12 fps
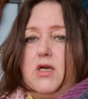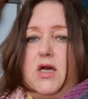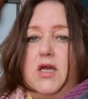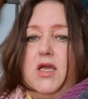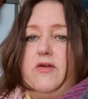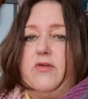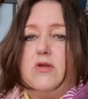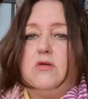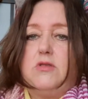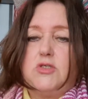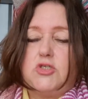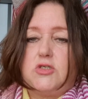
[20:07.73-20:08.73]
I have
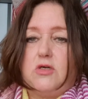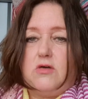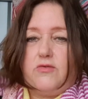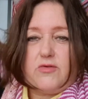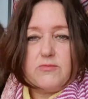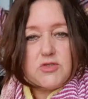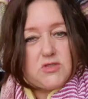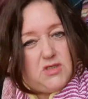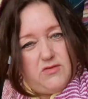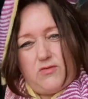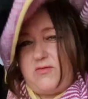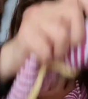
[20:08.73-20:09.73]
another shawl from
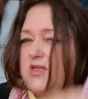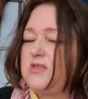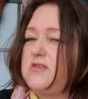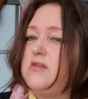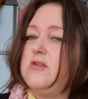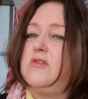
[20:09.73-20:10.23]
Stephen West,